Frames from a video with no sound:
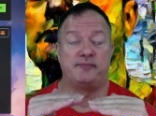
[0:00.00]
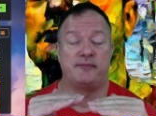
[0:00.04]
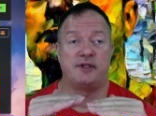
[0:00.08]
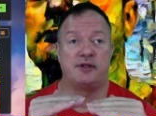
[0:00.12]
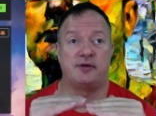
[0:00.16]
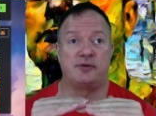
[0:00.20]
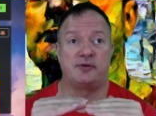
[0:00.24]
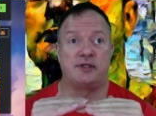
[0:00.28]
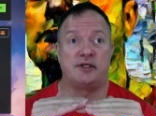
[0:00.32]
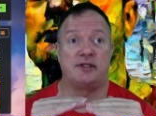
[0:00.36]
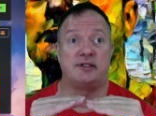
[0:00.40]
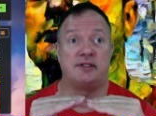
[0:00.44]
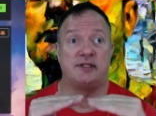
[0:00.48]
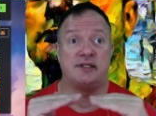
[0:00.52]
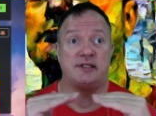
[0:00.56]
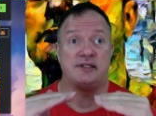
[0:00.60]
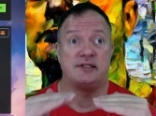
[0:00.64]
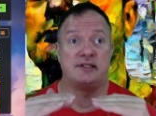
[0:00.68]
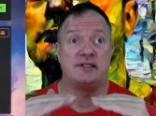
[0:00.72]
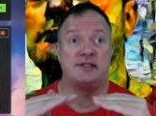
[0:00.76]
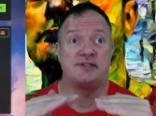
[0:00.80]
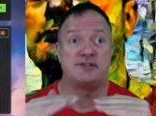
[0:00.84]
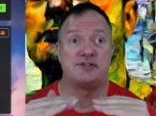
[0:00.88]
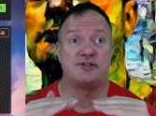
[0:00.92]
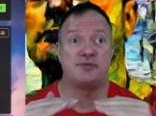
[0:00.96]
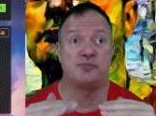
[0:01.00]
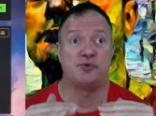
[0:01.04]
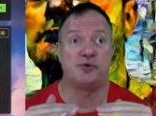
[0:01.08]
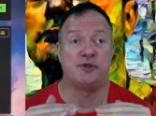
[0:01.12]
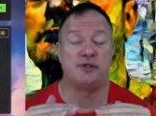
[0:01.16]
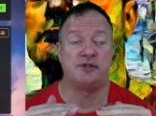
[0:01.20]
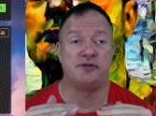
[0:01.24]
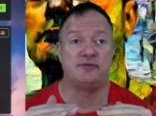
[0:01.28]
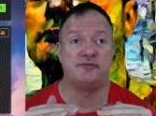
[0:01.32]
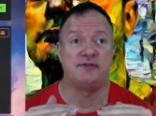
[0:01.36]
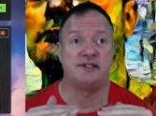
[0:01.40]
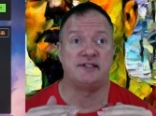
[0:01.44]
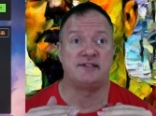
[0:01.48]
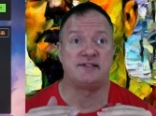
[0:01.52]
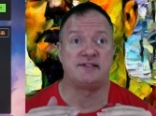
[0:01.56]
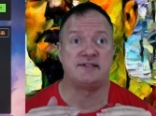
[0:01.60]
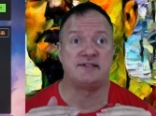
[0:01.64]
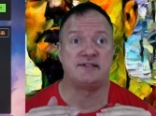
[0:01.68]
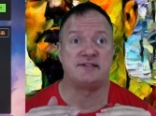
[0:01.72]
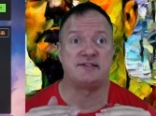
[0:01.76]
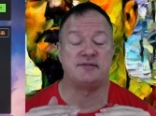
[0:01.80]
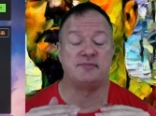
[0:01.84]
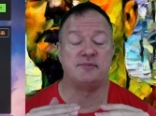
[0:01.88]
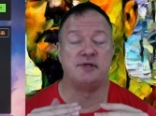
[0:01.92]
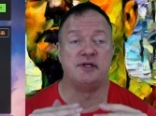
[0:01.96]
Okay, that's the point of that
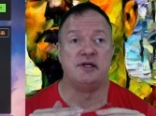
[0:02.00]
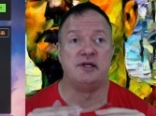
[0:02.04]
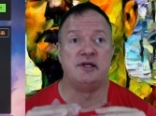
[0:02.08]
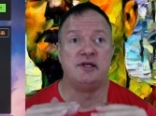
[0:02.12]
system.